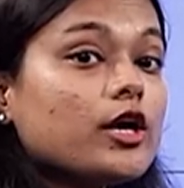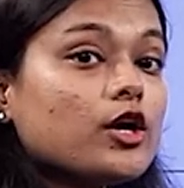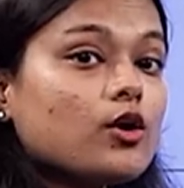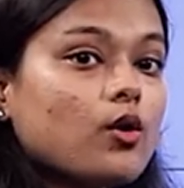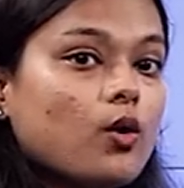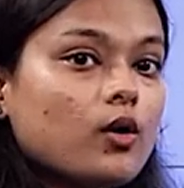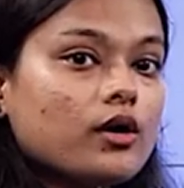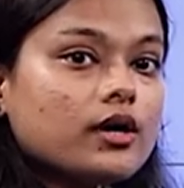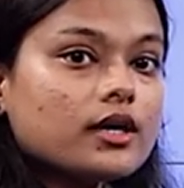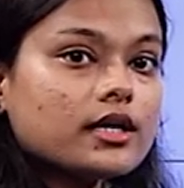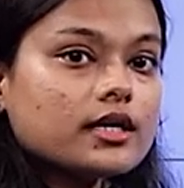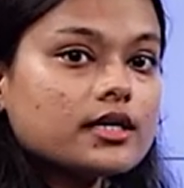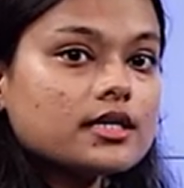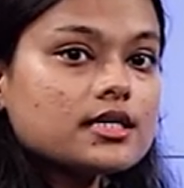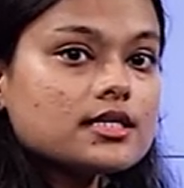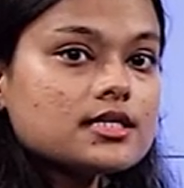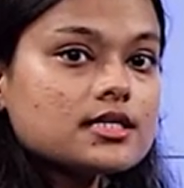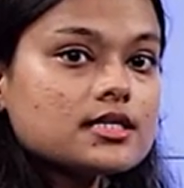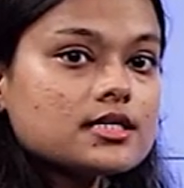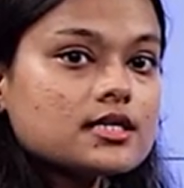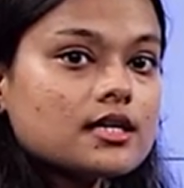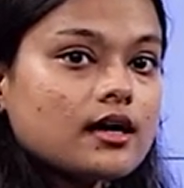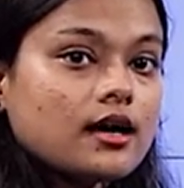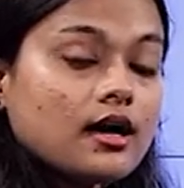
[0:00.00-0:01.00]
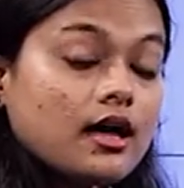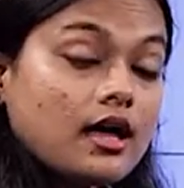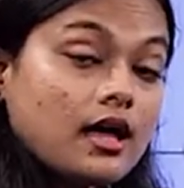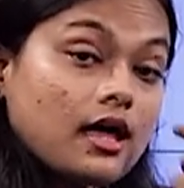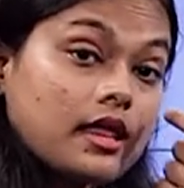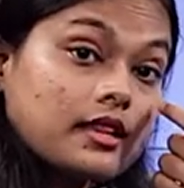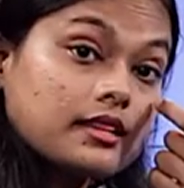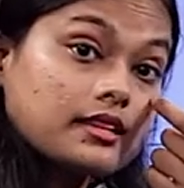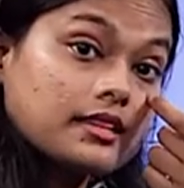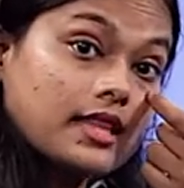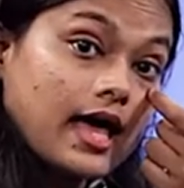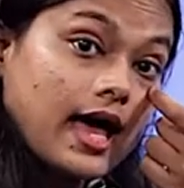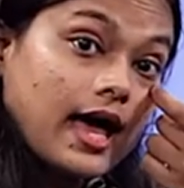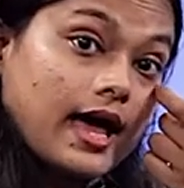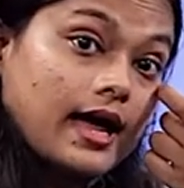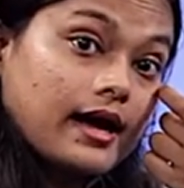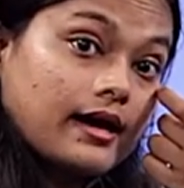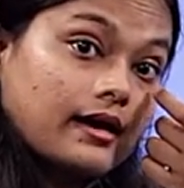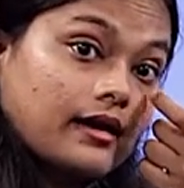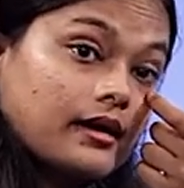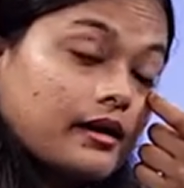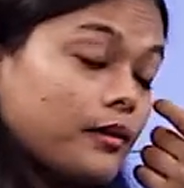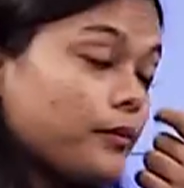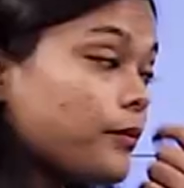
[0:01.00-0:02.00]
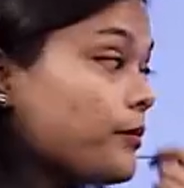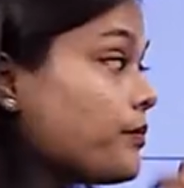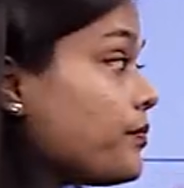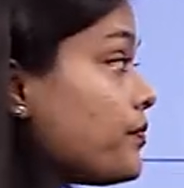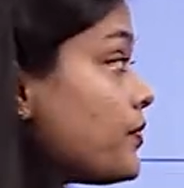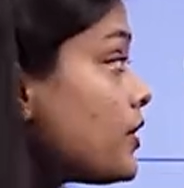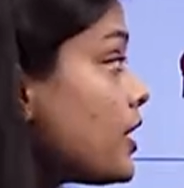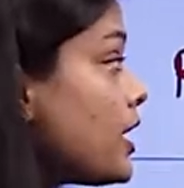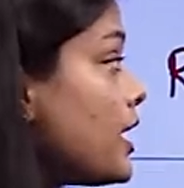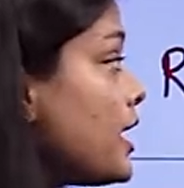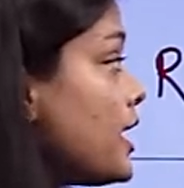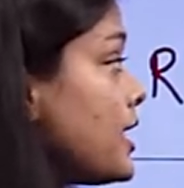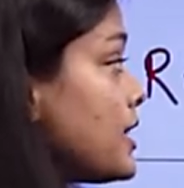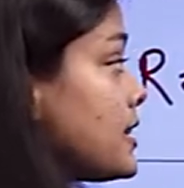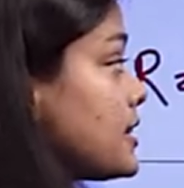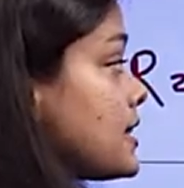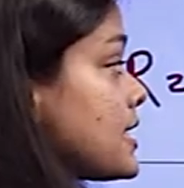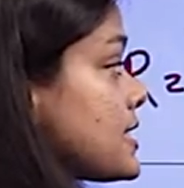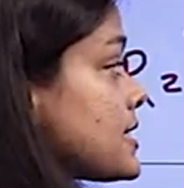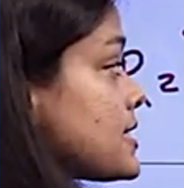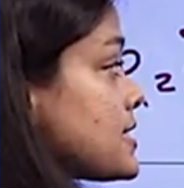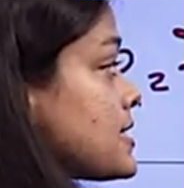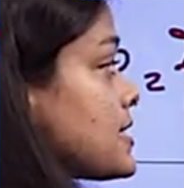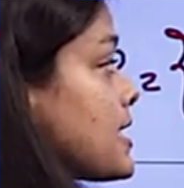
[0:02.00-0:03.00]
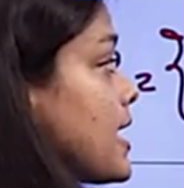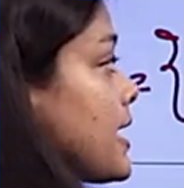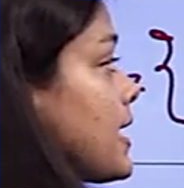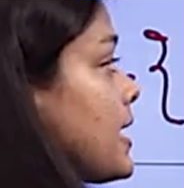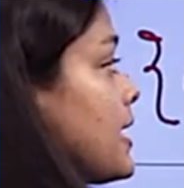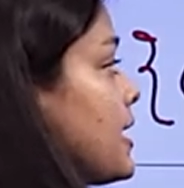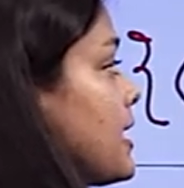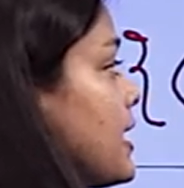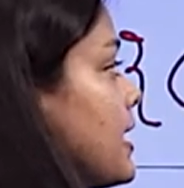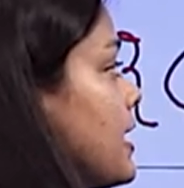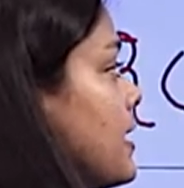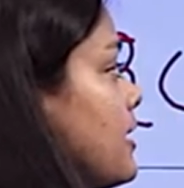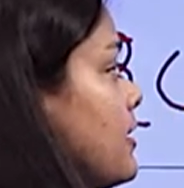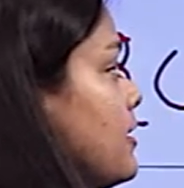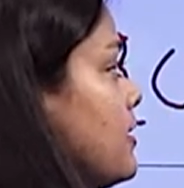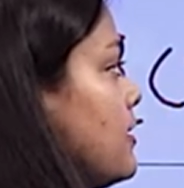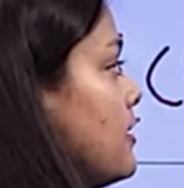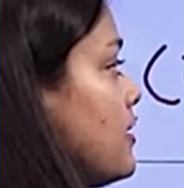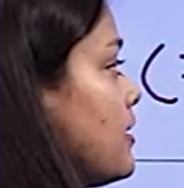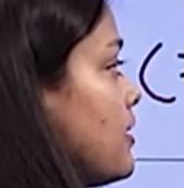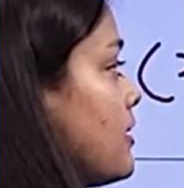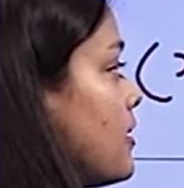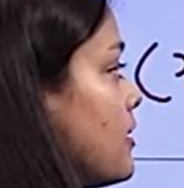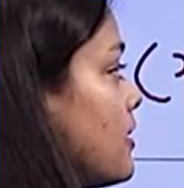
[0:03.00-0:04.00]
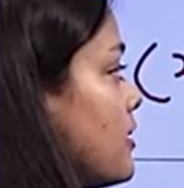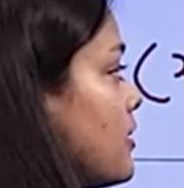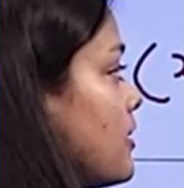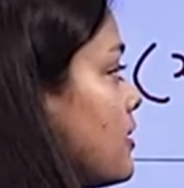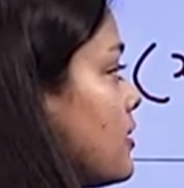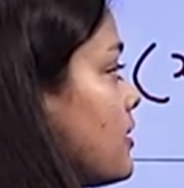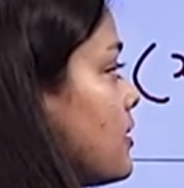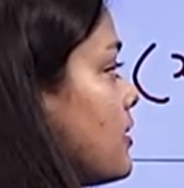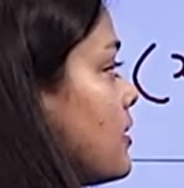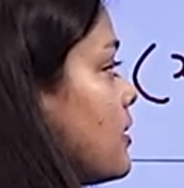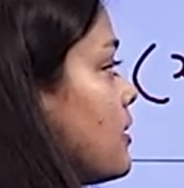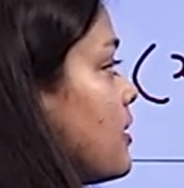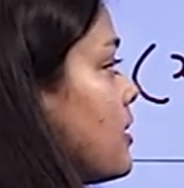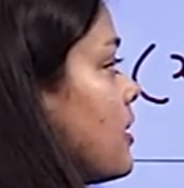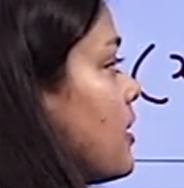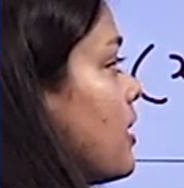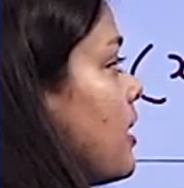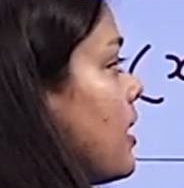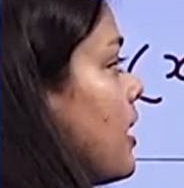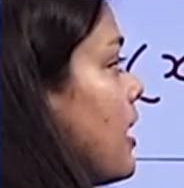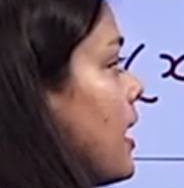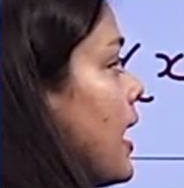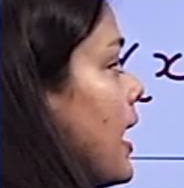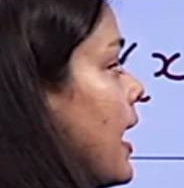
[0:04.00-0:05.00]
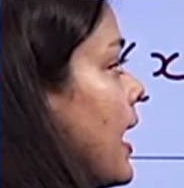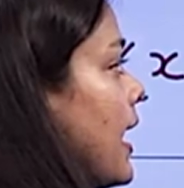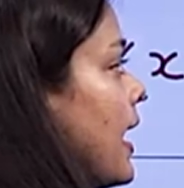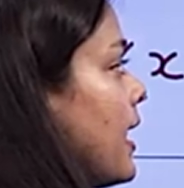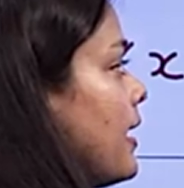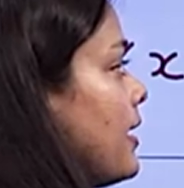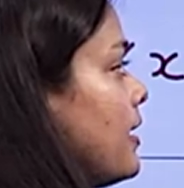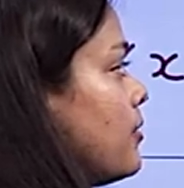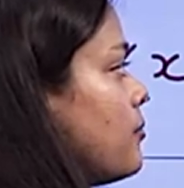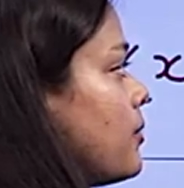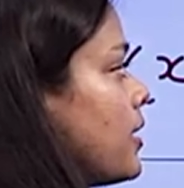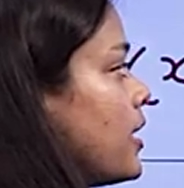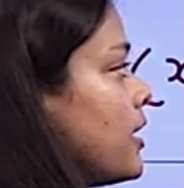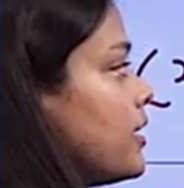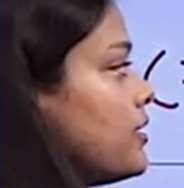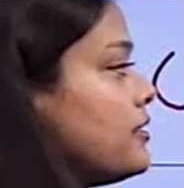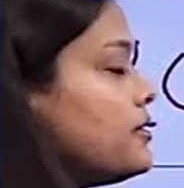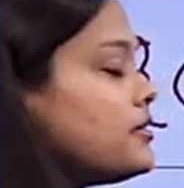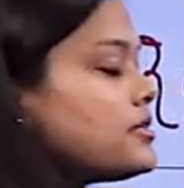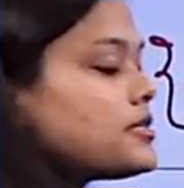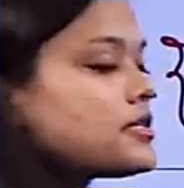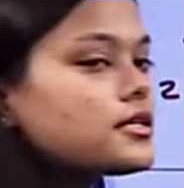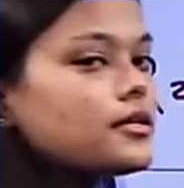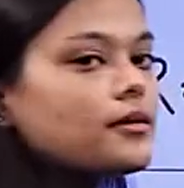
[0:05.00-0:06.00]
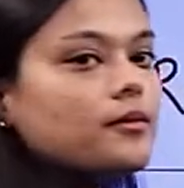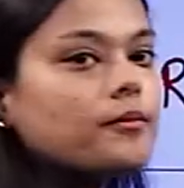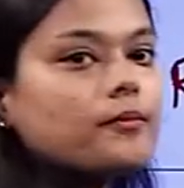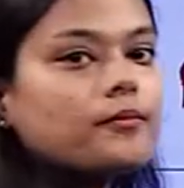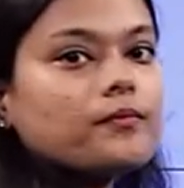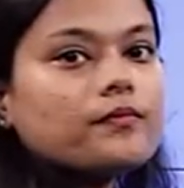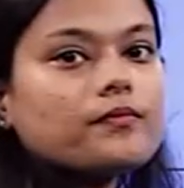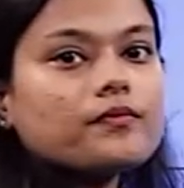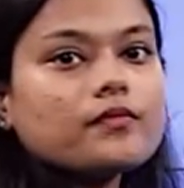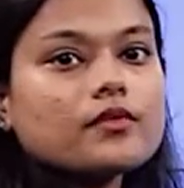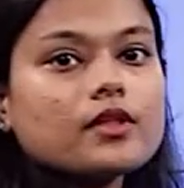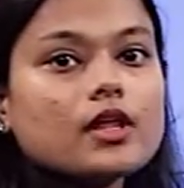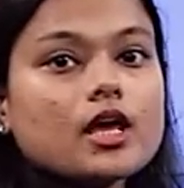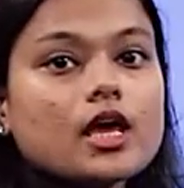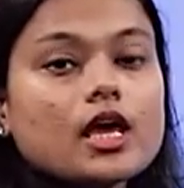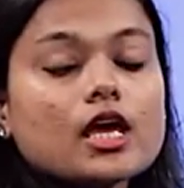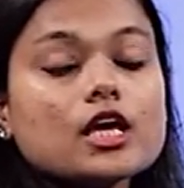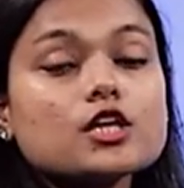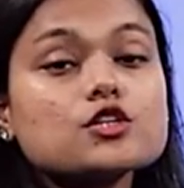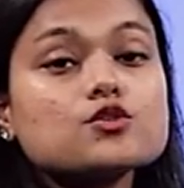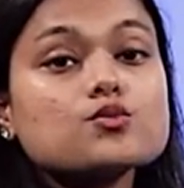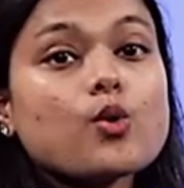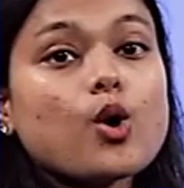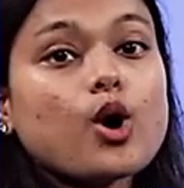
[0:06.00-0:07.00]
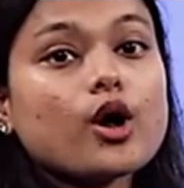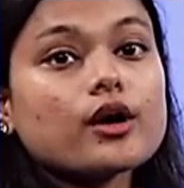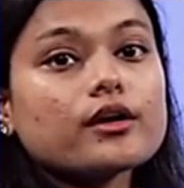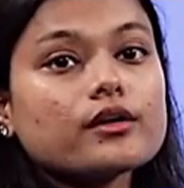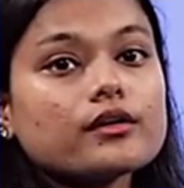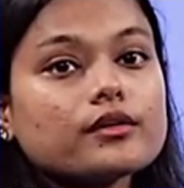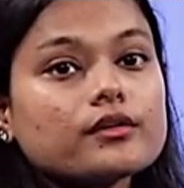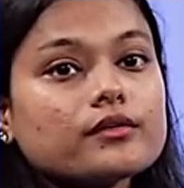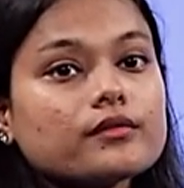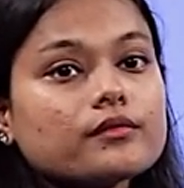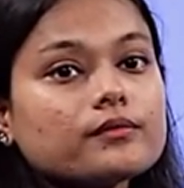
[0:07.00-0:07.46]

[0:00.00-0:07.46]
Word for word: may notice that the second element is what?